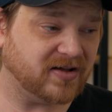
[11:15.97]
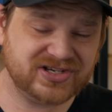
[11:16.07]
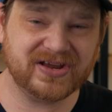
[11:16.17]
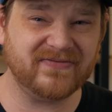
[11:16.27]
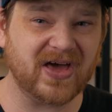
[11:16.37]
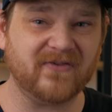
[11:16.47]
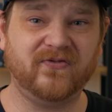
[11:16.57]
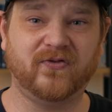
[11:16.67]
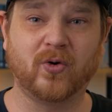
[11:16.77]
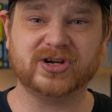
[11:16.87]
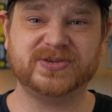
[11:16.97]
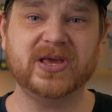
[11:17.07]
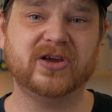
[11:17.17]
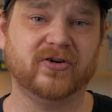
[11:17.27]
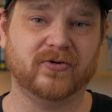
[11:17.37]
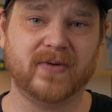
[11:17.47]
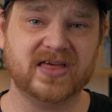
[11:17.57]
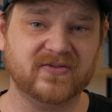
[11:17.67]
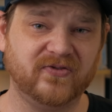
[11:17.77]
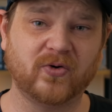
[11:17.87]
Plus you have that four speaker
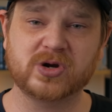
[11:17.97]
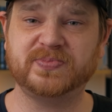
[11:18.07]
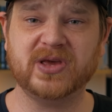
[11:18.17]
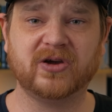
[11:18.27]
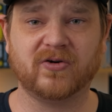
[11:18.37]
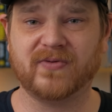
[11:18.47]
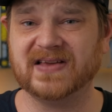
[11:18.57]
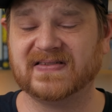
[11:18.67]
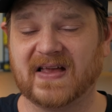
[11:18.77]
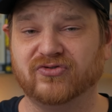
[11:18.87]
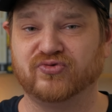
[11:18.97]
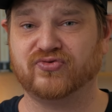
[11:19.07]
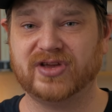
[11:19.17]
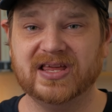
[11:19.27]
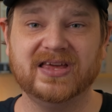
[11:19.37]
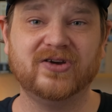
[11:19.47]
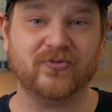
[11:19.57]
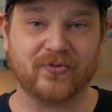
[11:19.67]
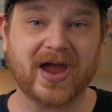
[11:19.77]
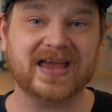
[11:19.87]
array. The four speaker array sounds really
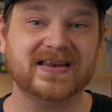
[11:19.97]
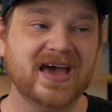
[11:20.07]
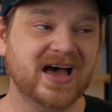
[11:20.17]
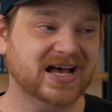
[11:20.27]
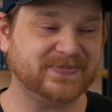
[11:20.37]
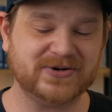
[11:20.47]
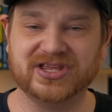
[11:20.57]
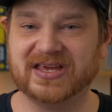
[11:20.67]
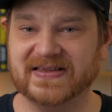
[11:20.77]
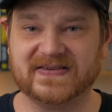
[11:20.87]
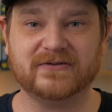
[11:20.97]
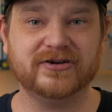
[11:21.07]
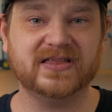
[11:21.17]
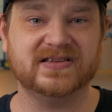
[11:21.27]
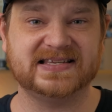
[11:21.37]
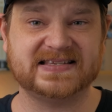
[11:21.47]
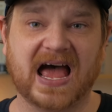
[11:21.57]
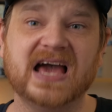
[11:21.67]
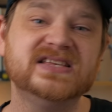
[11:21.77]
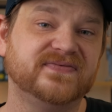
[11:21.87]
great, especially considering the
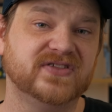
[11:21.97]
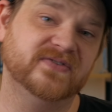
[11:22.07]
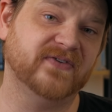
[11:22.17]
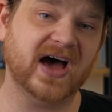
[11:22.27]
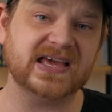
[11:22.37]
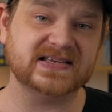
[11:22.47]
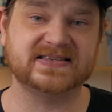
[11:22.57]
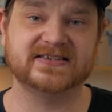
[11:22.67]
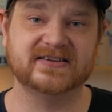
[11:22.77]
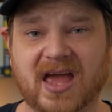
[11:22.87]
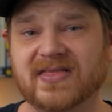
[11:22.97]
size of the device.